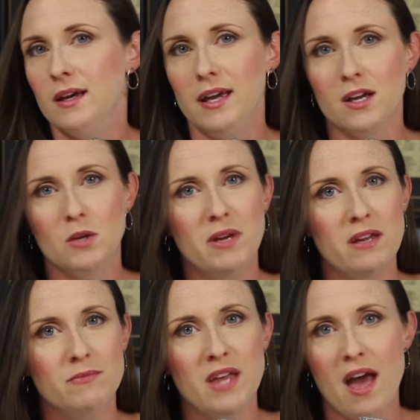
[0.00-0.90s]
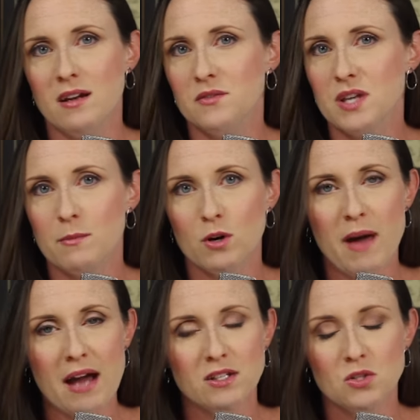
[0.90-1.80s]
it could be the end of summer,
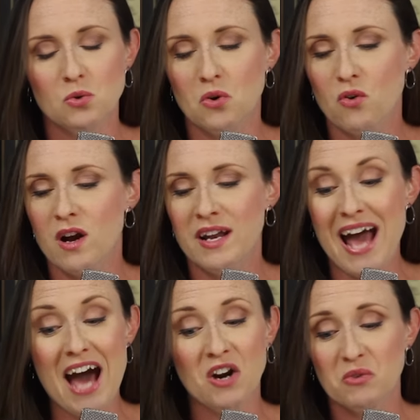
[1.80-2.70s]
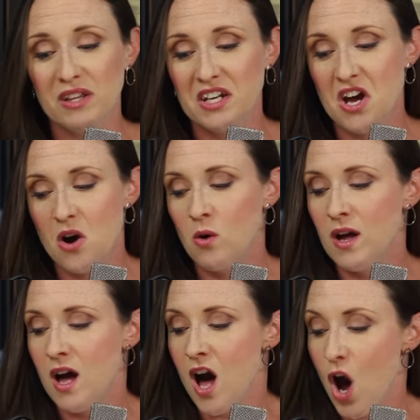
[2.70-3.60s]
back to school crud. I don't really know.
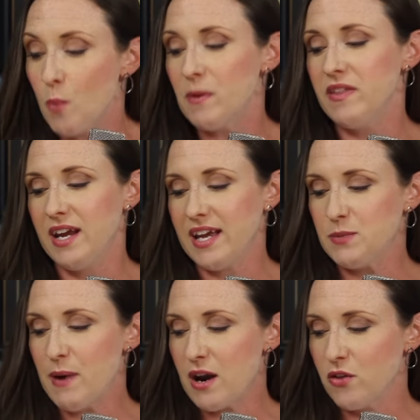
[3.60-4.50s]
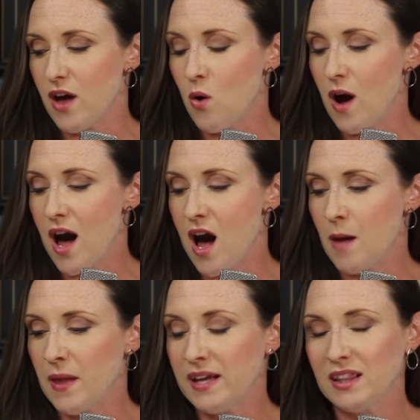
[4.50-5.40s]
Hoping that it gets better, though.
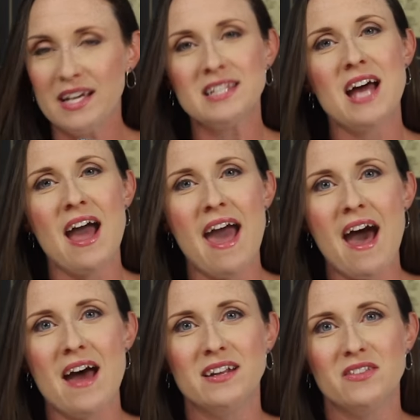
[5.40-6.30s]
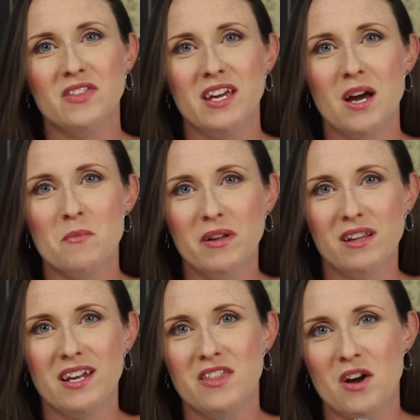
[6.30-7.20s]
At least I had the
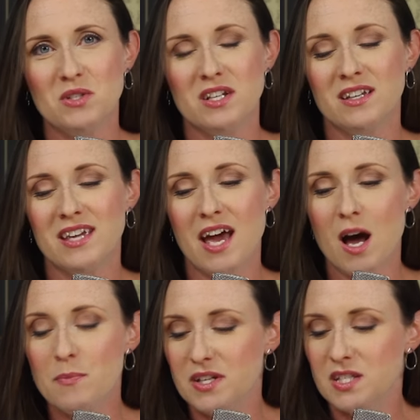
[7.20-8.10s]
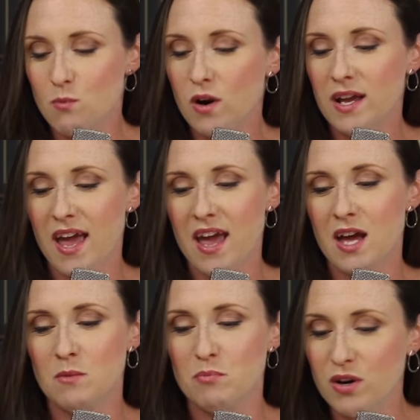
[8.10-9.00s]
ability, though, to get up this morning
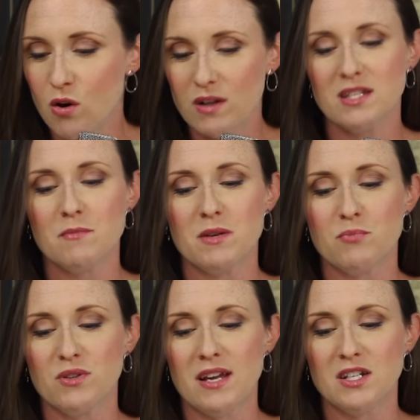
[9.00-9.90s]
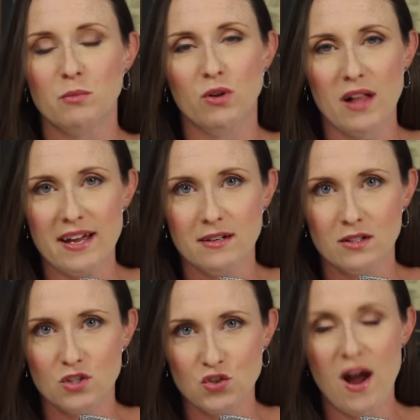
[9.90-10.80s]
and put on something presentable
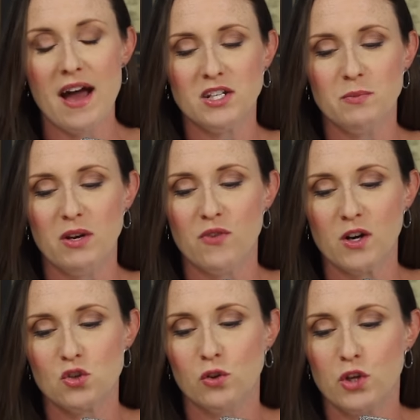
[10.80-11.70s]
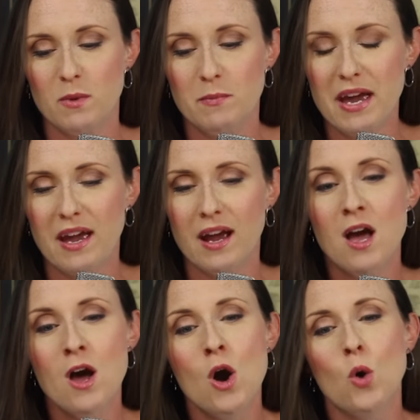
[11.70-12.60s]
and try to be a functional human being,
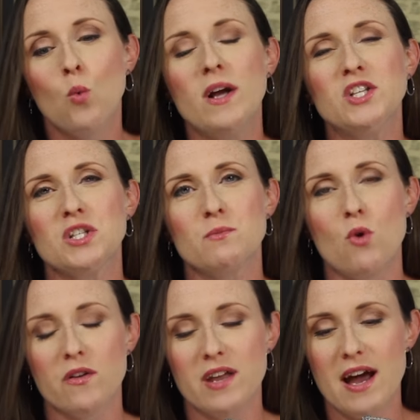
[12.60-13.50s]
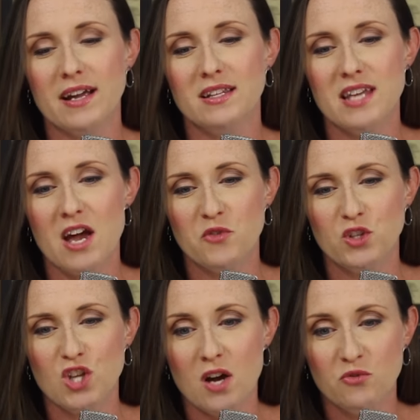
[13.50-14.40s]
which is more than I can say for
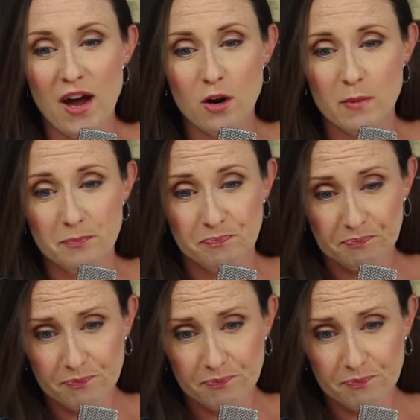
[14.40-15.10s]
John Fetterman,